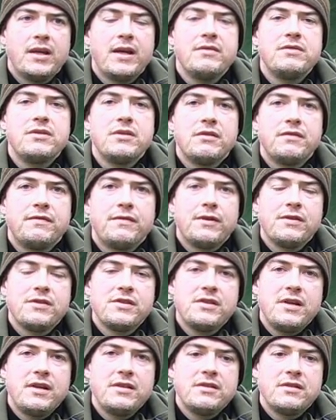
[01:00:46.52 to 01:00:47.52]
gives you a
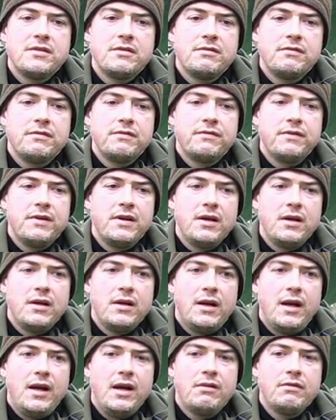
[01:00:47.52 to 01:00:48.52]
false sense of
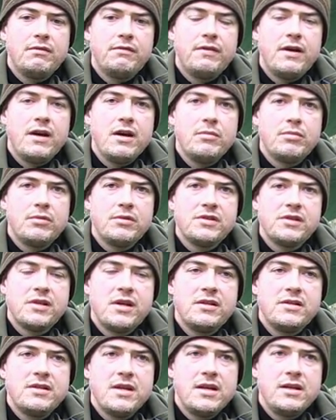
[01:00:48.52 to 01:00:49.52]
how viable
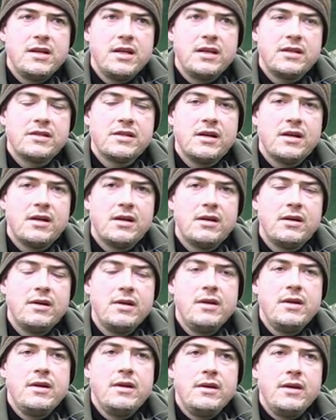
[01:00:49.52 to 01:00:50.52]
certain techniques are.
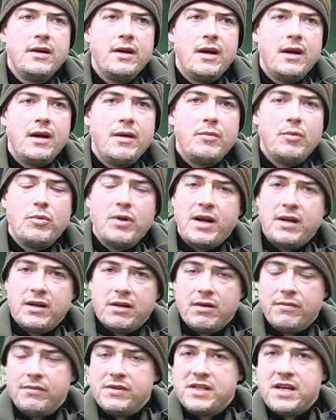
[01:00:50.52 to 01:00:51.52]
And we had
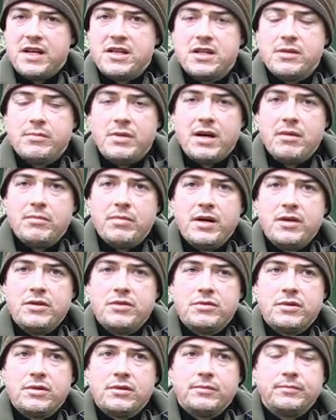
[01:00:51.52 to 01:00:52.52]
a conversation about bow
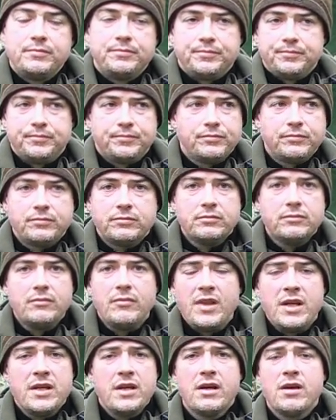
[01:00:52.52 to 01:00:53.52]
drill.
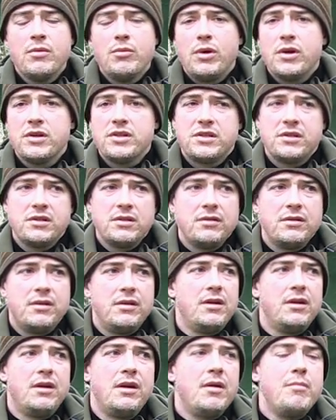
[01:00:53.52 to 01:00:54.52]
You can watch
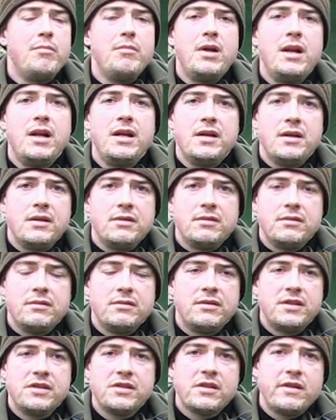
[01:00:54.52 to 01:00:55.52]
a million
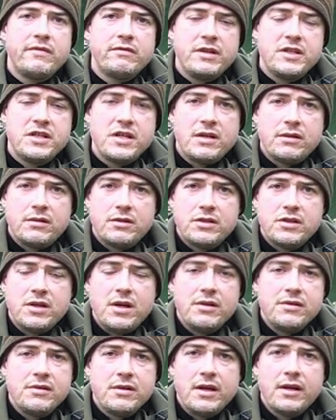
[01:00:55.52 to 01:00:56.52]
Discovery Channel
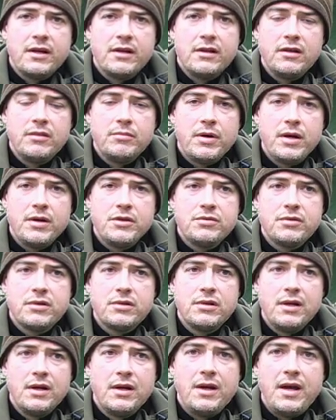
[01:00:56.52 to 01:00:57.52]
shows that include bow
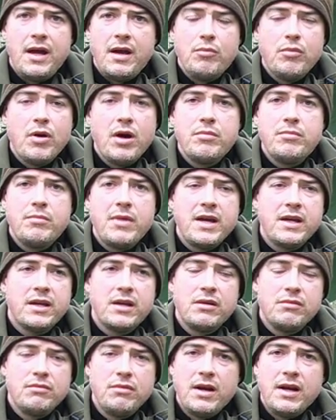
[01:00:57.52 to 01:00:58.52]
drill. It won't
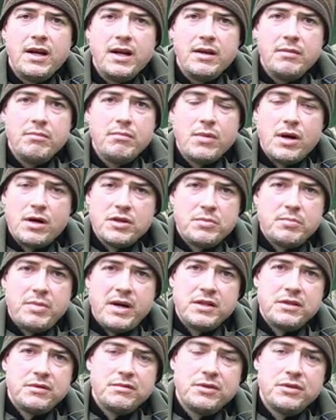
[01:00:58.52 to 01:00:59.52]
make you really much
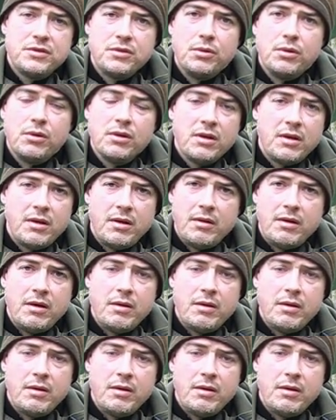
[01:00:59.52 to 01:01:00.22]
better at all